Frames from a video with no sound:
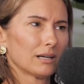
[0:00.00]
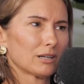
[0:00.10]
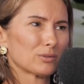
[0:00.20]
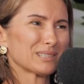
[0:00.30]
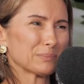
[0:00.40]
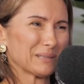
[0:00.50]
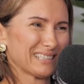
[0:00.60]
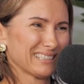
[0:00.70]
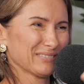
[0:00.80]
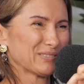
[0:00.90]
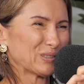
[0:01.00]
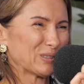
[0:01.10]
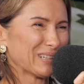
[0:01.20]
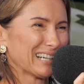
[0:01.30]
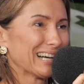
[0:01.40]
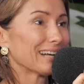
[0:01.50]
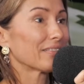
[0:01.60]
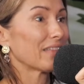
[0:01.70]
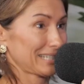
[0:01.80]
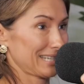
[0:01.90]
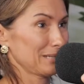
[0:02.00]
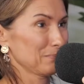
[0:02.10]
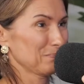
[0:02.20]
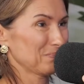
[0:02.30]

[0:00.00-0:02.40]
crispy for that team.